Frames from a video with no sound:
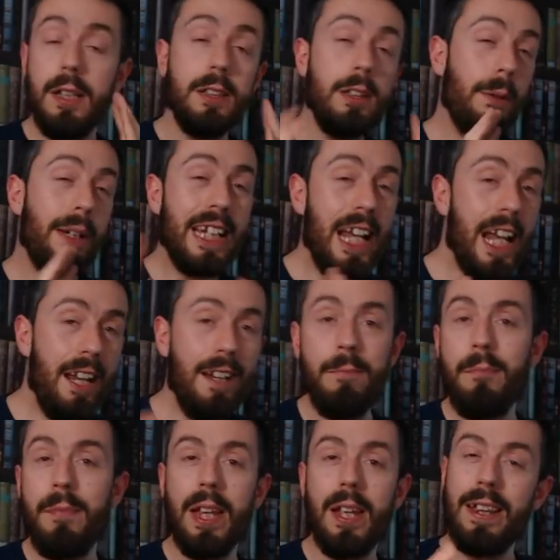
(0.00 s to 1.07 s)
So again,
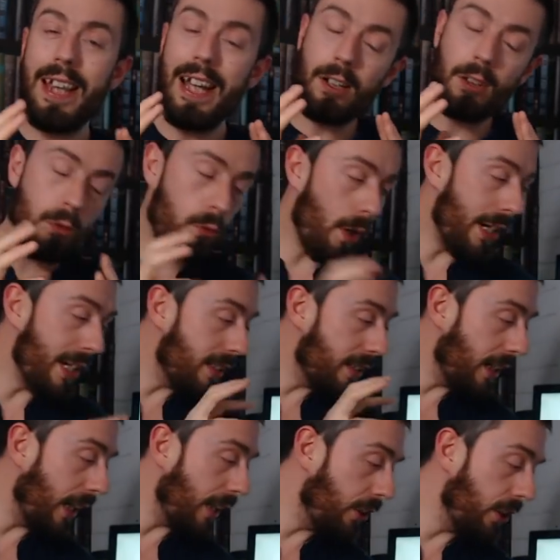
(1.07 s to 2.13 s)
that great
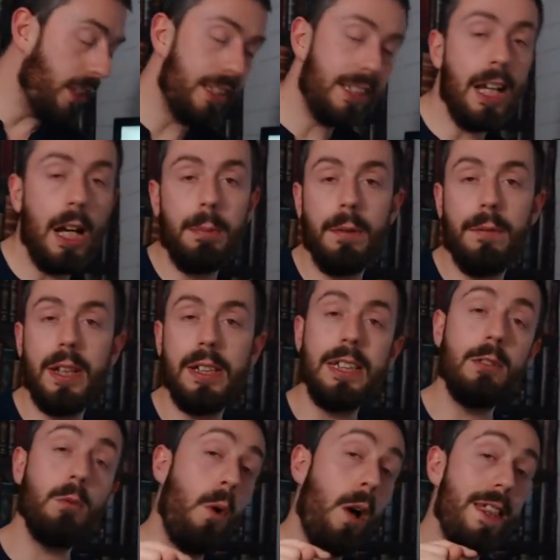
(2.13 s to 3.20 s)
selection and setup of this
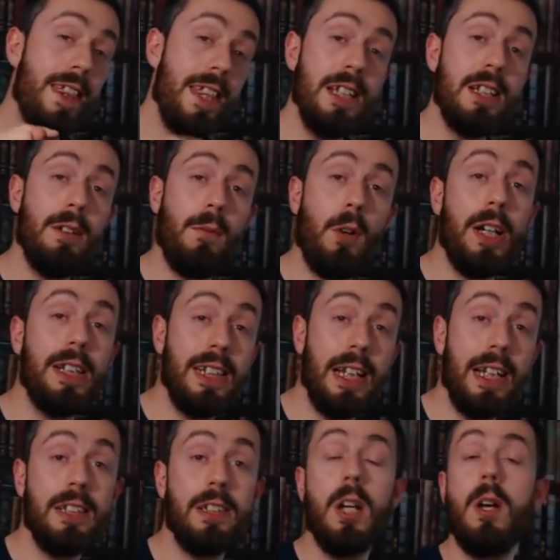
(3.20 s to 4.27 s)
is why this device
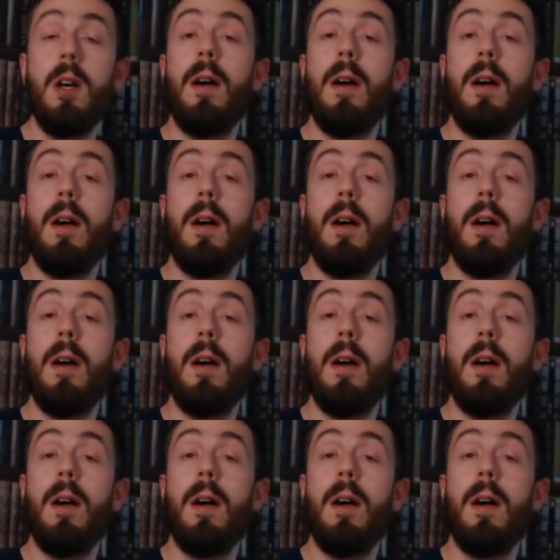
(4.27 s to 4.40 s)
is